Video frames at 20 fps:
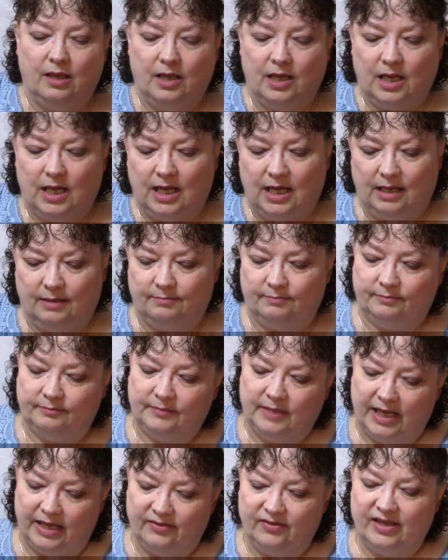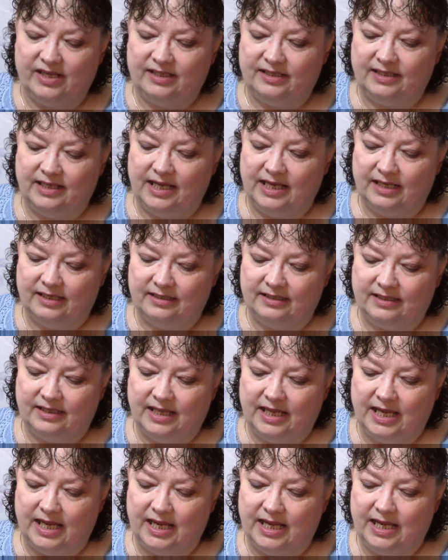Um, and this is
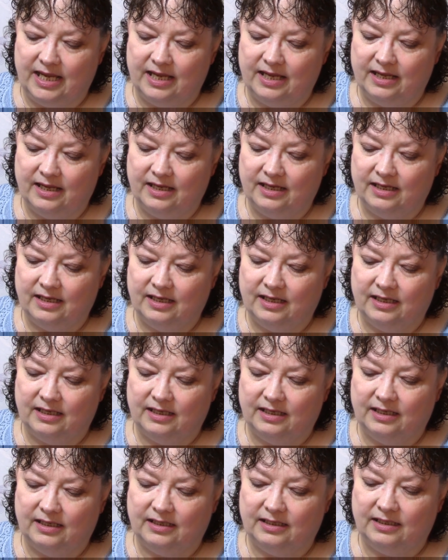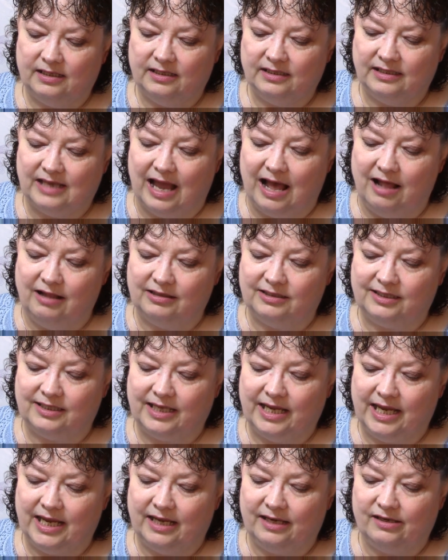the Doll
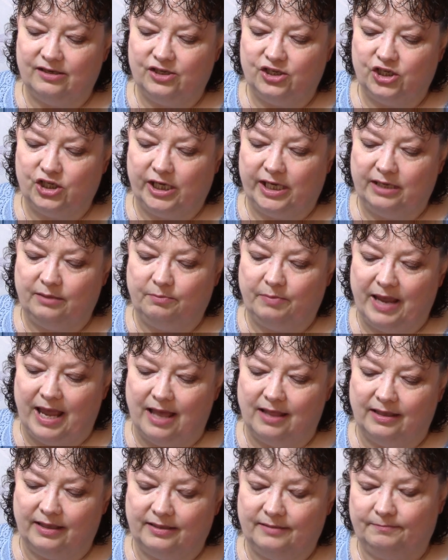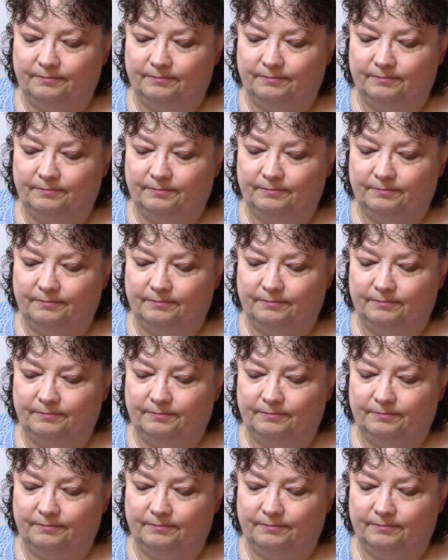Skin Cheek Palette